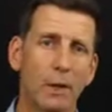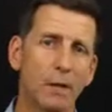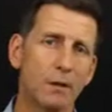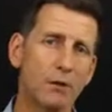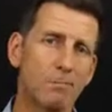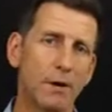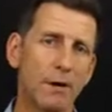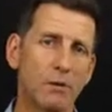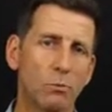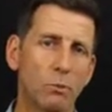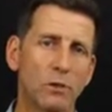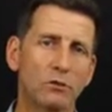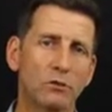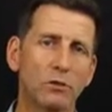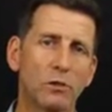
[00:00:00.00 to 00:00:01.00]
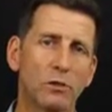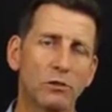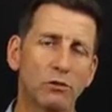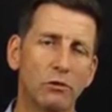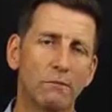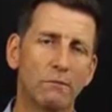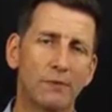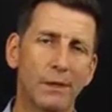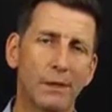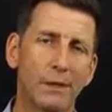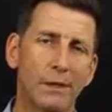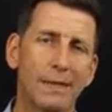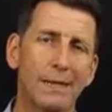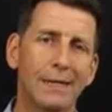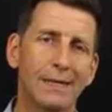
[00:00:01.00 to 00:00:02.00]
This person will ensure that you
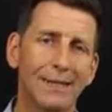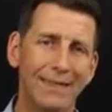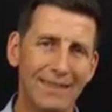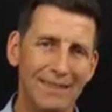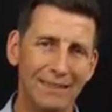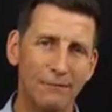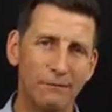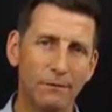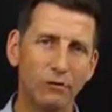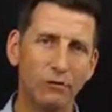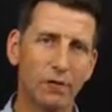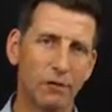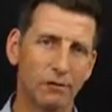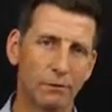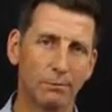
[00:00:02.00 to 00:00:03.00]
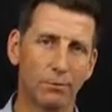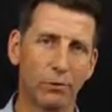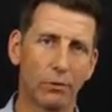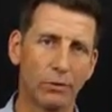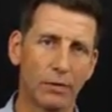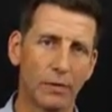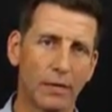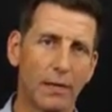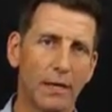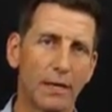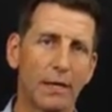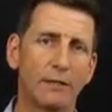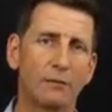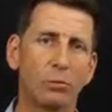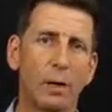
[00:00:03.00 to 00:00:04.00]
feel individually supported
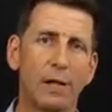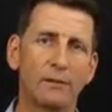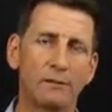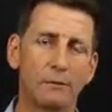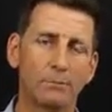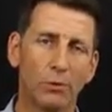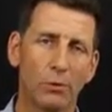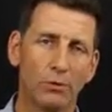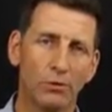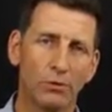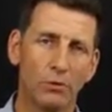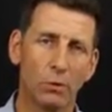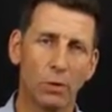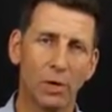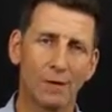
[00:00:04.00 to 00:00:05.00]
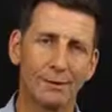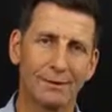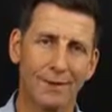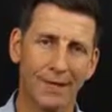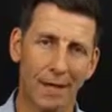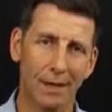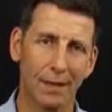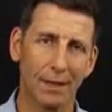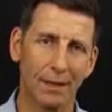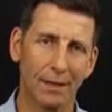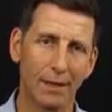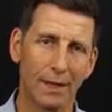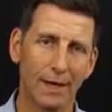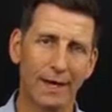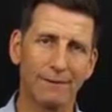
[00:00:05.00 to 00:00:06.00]
as well as supported to work together
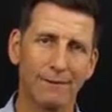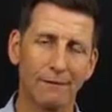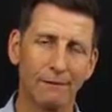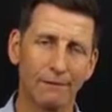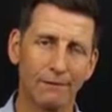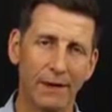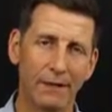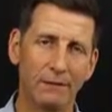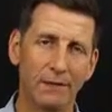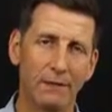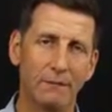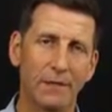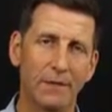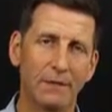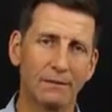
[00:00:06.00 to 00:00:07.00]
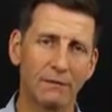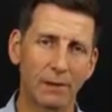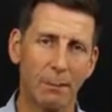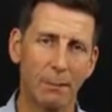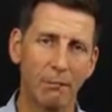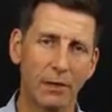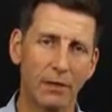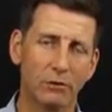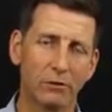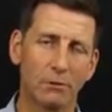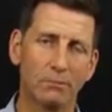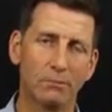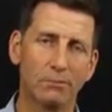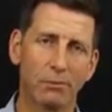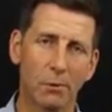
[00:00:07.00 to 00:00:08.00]
as an effective
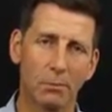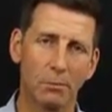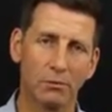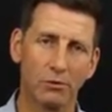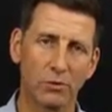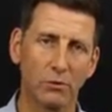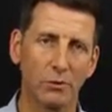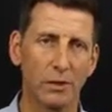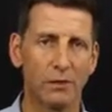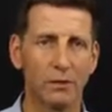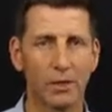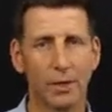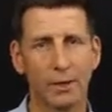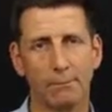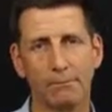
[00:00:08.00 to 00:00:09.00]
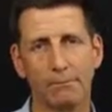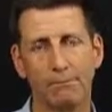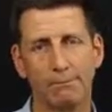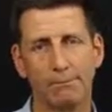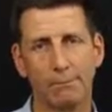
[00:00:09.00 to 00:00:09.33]
separation problem-solving team.